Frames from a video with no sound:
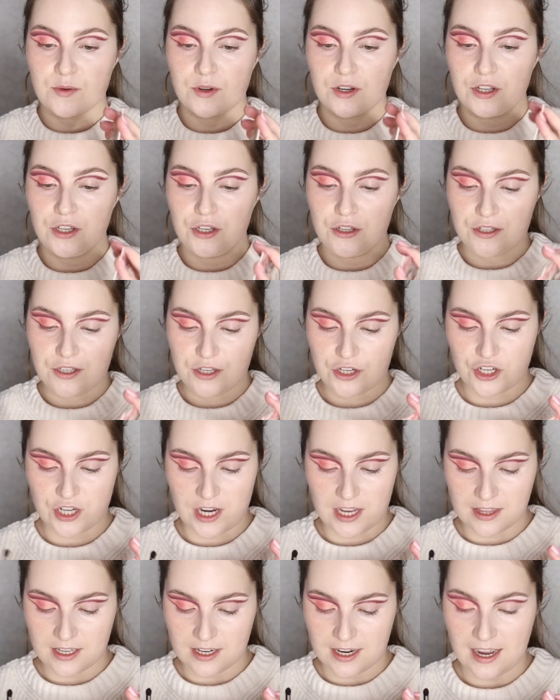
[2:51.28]
we're going to use the
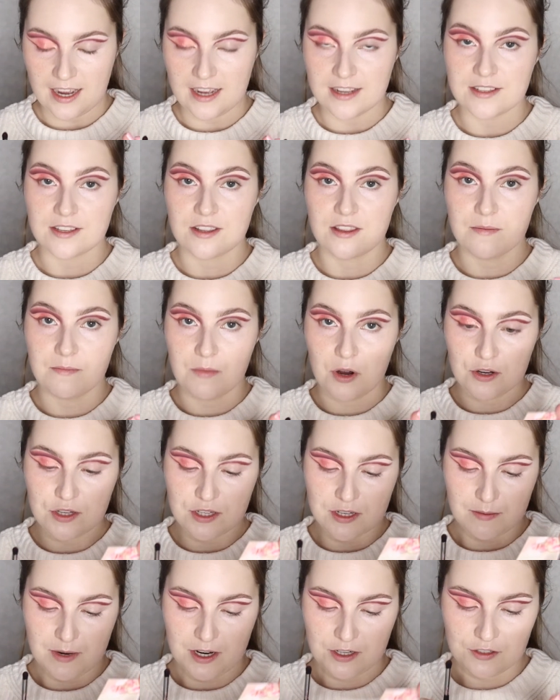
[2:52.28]
shade that has the
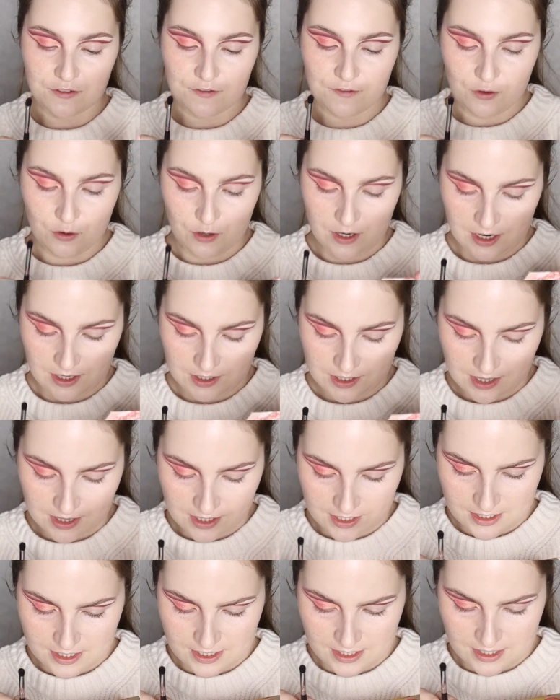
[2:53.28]
most amount of fallout.
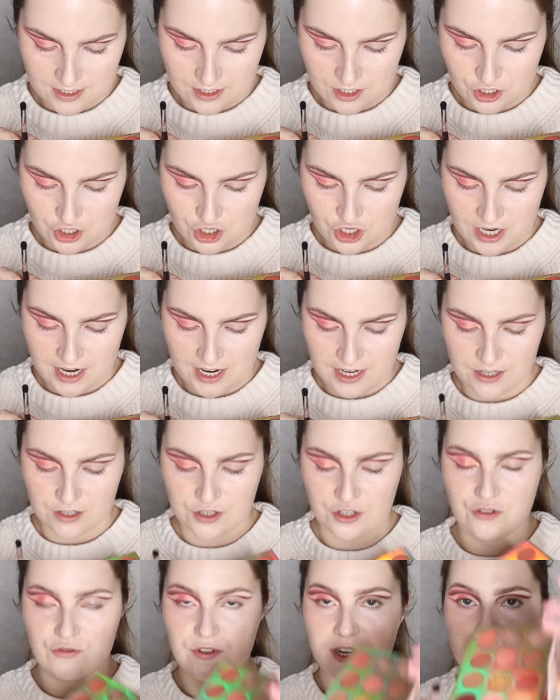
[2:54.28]
This is the shade
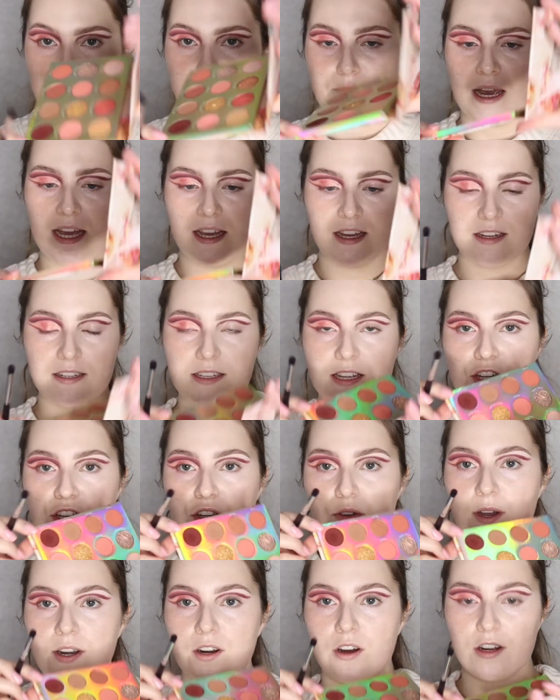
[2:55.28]
Dream Maker. It's actually
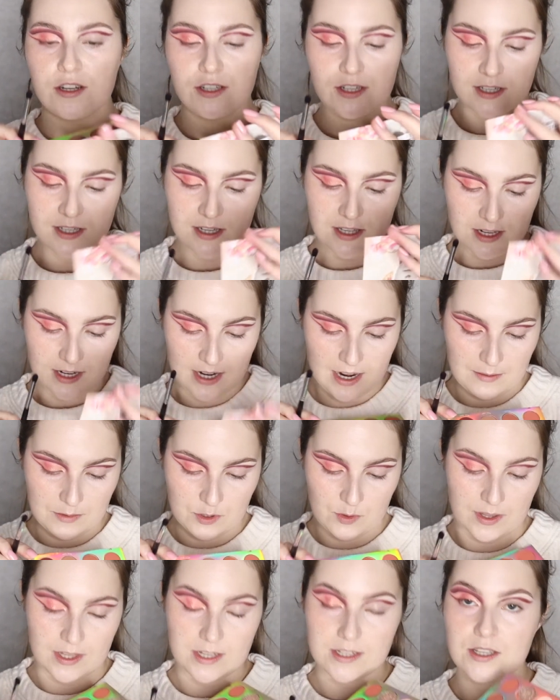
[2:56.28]
quite hard to see the names
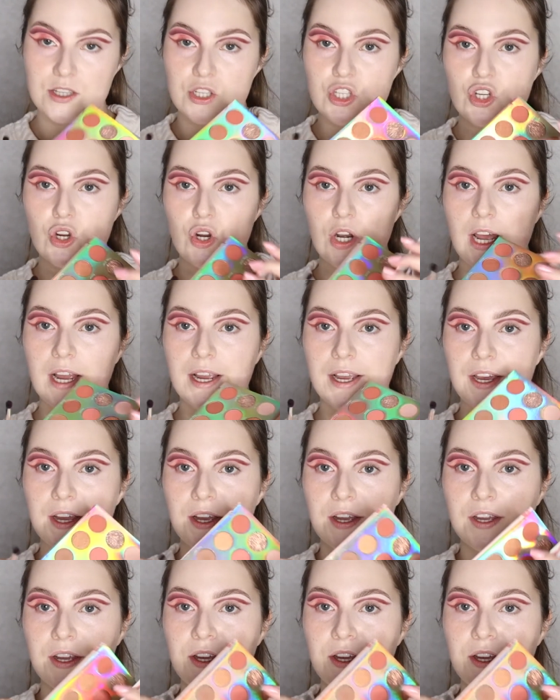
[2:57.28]
when this is so like